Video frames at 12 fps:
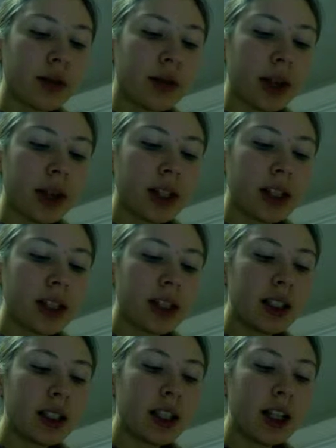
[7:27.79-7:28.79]
rate,
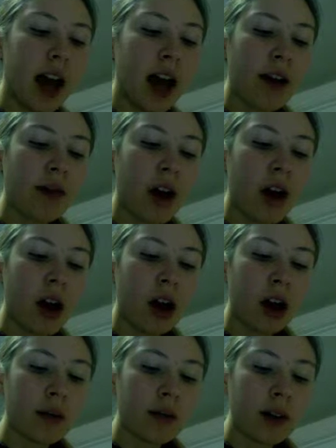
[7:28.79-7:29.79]

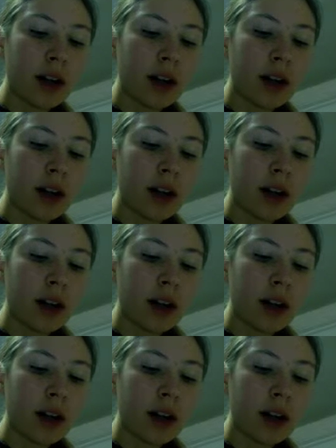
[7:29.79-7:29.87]
TFR,